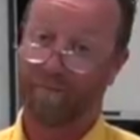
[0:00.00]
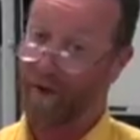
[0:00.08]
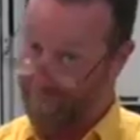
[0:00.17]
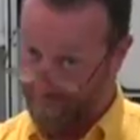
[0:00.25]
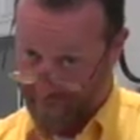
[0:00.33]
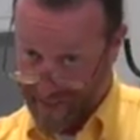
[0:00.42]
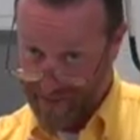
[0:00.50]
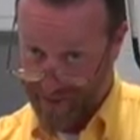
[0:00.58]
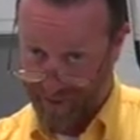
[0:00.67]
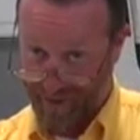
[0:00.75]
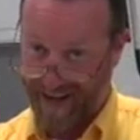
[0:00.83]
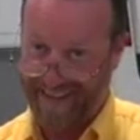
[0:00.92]

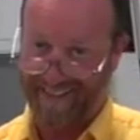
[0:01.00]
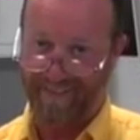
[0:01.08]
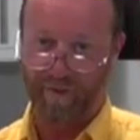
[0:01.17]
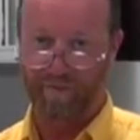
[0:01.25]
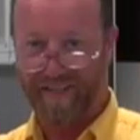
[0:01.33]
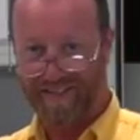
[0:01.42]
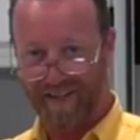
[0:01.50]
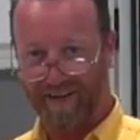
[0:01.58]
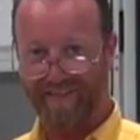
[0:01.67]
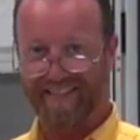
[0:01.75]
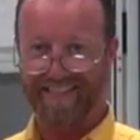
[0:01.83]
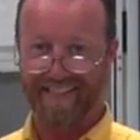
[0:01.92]
Professor Randy with Pete's
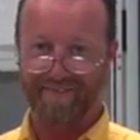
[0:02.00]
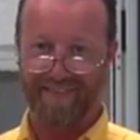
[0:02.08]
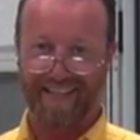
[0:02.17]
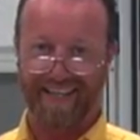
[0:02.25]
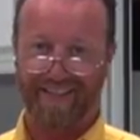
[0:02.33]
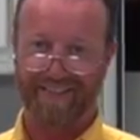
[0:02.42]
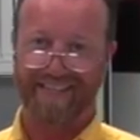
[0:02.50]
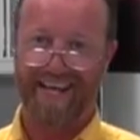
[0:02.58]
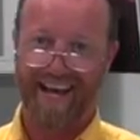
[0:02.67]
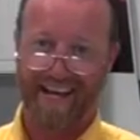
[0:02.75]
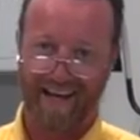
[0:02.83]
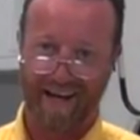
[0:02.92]
RV TV here today.